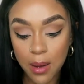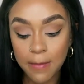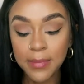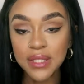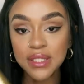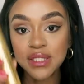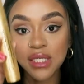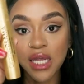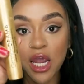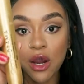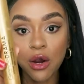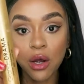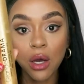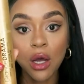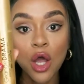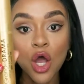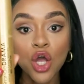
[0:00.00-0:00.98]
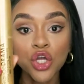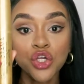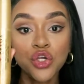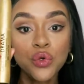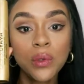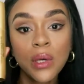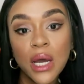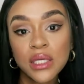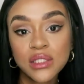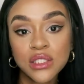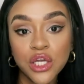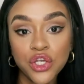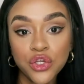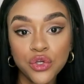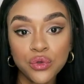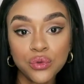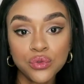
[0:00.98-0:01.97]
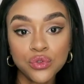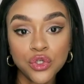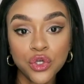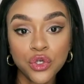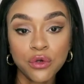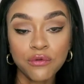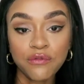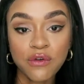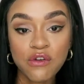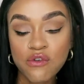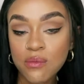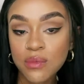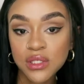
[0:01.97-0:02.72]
mascara. You guys can use your favorite